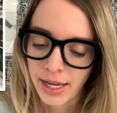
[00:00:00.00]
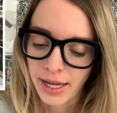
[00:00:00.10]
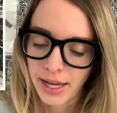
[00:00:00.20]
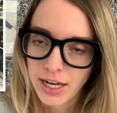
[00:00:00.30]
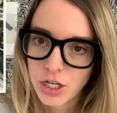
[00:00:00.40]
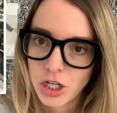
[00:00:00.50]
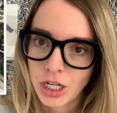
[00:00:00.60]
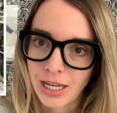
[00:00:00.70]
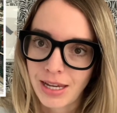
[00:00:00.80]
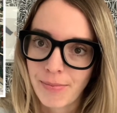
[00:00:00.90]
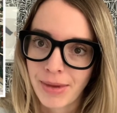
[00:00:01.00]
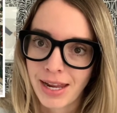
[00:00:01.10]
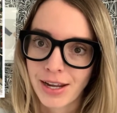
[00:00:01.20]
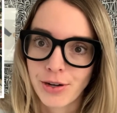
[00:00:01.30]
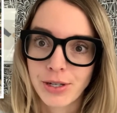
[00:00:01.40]
She
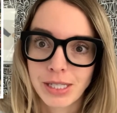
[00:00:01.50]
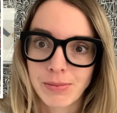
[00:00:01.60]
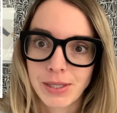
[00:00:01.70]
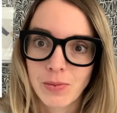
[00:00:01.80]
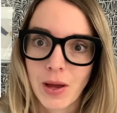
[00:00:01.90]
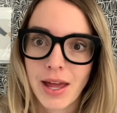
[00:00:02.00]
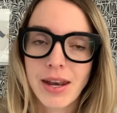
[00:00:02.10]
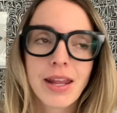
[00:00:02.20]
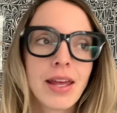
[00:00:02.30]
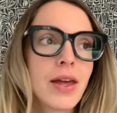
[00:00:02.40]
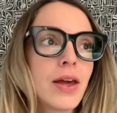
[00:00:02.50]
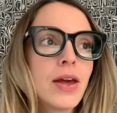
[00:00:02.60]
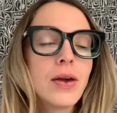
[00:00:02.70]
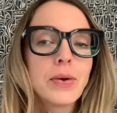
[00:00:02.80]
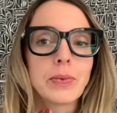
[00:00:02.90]
made a Christmas one
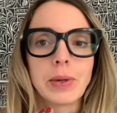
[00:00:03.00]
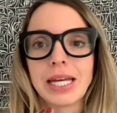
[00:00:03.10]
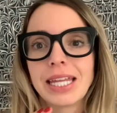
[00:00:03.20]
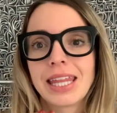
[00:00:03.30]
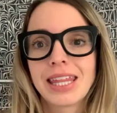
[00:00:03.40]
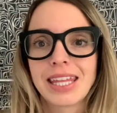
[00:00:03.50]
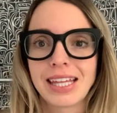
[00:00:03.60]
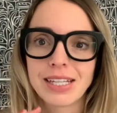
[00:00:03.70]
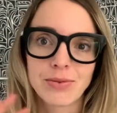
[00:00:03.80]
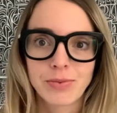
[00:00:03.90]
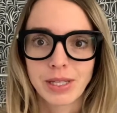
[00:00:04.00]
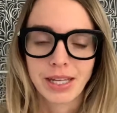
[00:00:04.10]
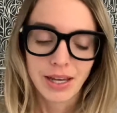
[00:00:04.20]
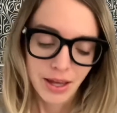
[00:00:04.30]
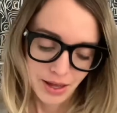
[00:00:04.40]
with this
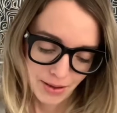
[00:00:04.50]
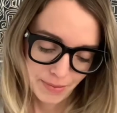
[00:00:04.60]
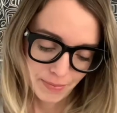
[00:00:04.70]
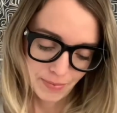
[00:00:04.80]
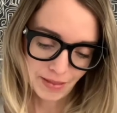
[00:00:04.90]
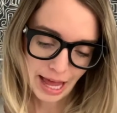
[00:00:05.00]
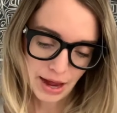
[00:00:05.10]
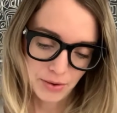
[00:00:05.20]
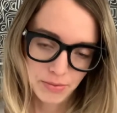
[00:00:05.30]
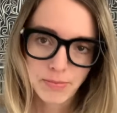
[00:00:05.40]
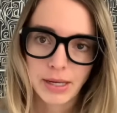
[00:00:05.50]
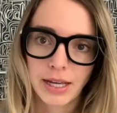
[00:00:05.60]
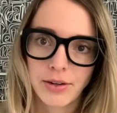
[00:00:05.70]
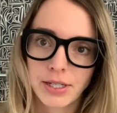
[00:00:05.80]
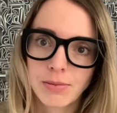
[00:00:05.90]
really loud,
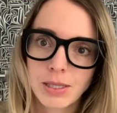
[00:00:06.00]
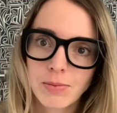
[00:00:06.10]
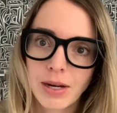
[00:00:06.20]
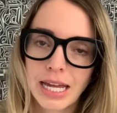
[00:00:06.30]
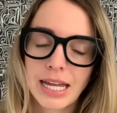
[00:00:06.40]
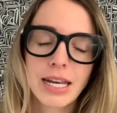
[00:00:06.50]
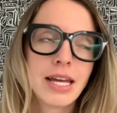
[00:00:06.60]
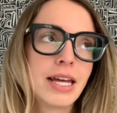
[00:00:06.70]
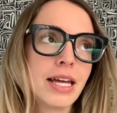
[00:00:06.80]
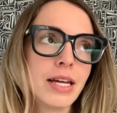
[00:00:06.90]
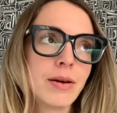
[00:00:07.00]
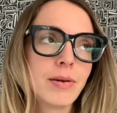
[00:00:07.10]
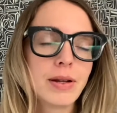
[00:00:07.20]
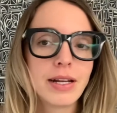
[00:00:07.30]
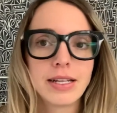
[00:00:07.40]
big Christmas print,
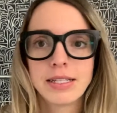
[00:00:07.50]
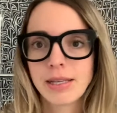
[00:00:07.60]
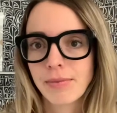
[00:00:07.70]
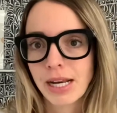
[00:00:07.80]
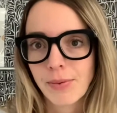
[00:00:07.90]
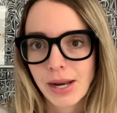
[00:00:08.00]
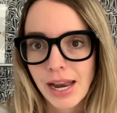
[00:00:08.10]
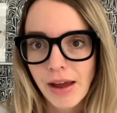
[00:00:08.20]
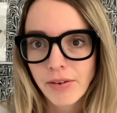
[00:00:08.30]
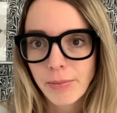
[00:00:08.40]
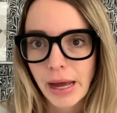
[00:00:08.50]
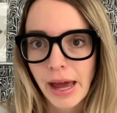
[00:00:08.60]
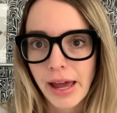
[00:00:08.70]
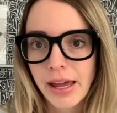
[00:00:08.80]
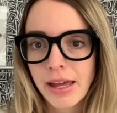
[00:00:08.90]
something I would never buy.